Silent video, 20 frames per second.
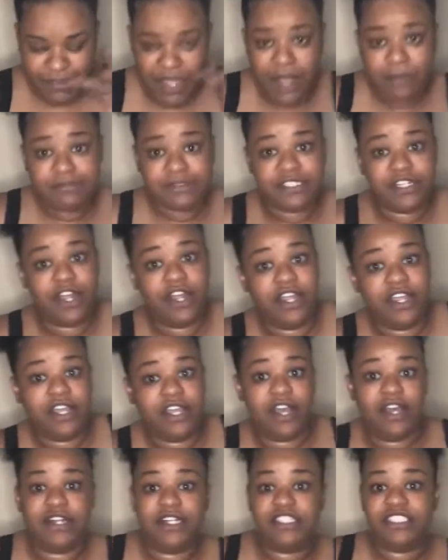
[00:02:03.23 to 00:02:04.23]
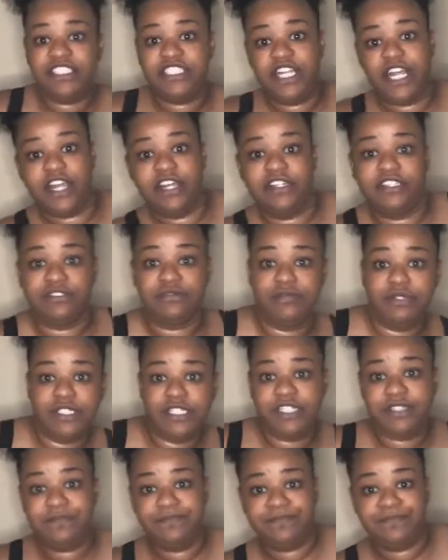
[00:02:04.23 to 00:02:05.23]
I'm sorry, y'all, this chair is
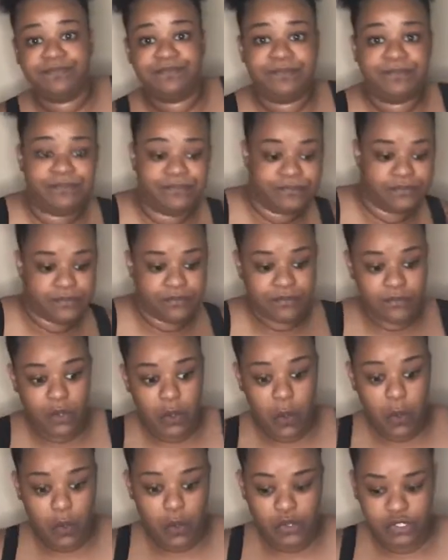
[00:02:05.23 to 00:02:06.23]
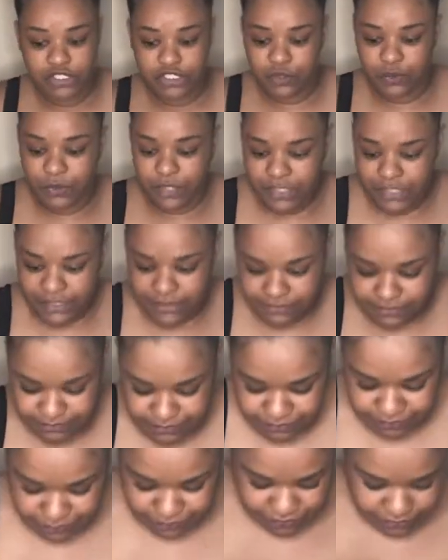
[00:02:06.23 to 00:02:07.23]
really squeaky.
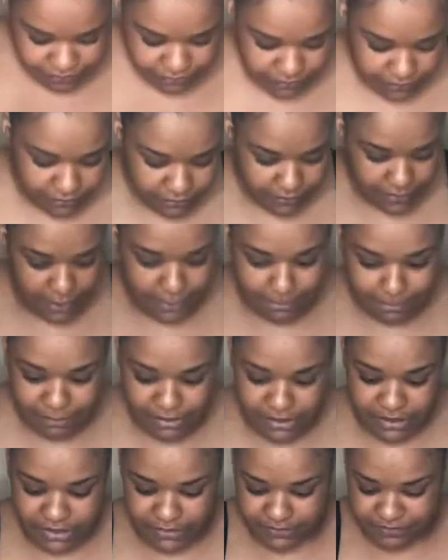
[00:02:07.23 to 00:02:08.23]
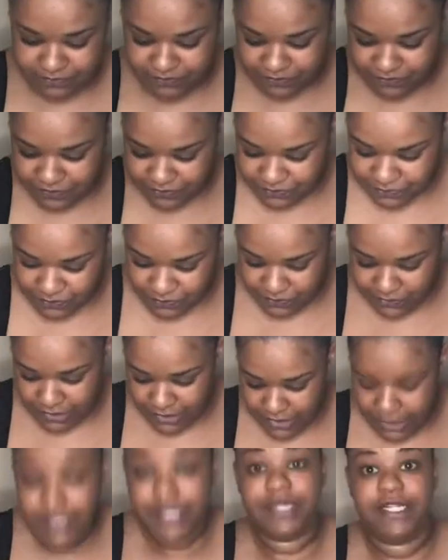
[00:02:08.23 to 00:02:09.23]
But
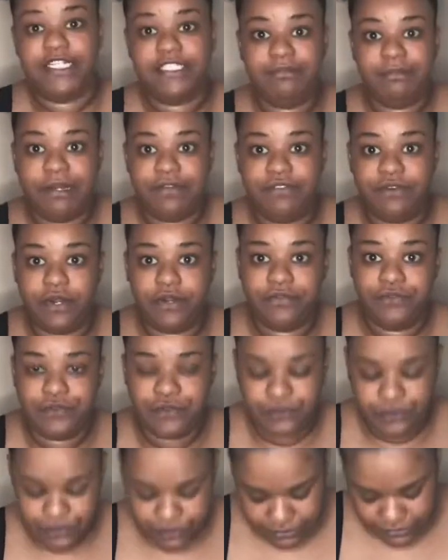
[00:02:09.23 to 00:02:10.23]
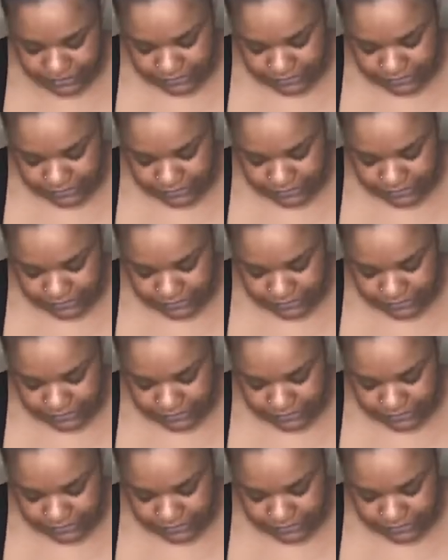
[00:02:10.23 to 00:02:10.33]
let's pray for our food.